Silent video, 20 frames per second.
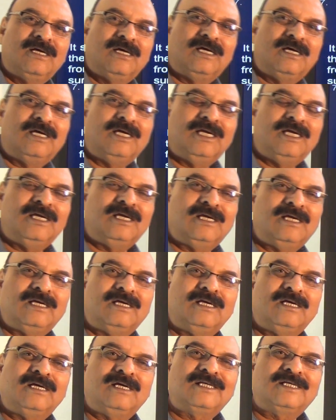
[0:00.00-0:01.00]
he
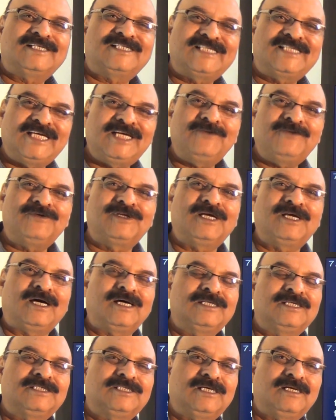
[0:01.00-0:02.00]
received the
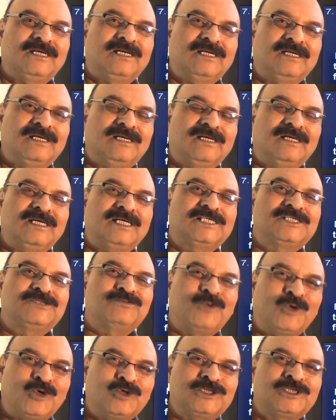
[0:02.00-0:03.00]
answer,
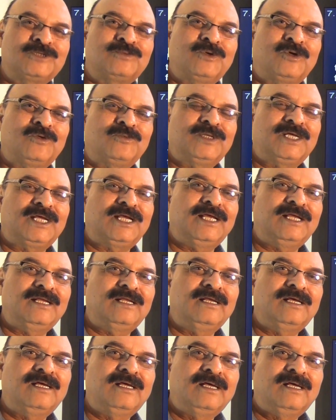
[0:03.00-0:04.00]
response from the
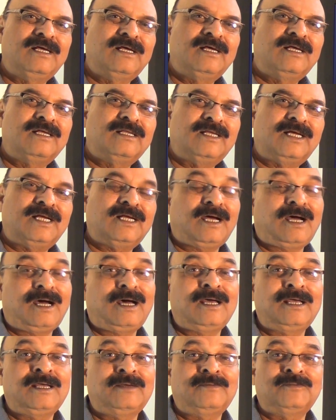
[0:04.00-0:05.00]
rain, that
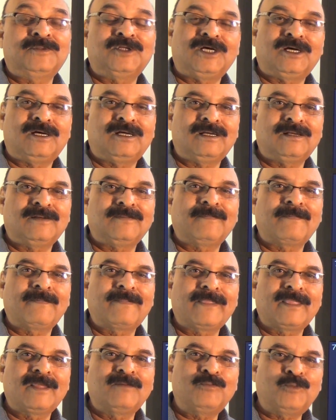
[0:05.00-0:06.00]
I am the
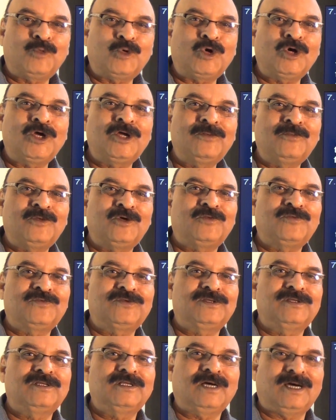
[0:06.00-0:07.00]
poem of
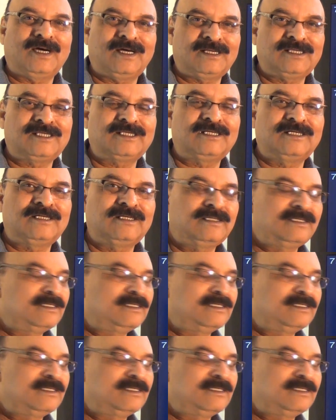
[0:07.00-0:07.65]
earth.